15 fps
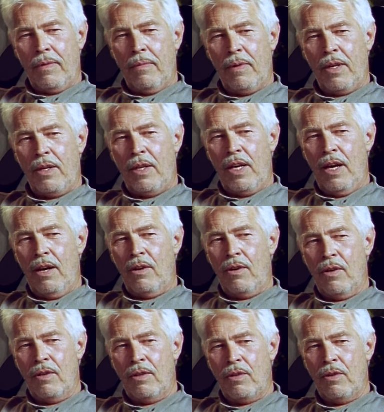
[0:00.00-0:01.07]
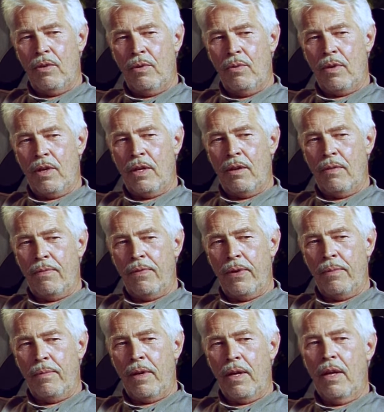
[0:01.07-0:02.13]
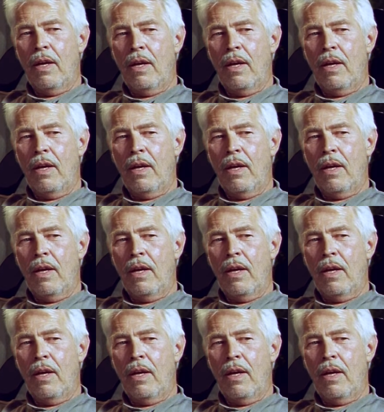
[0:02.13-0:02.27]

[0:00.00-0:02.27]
But the editors who cut the film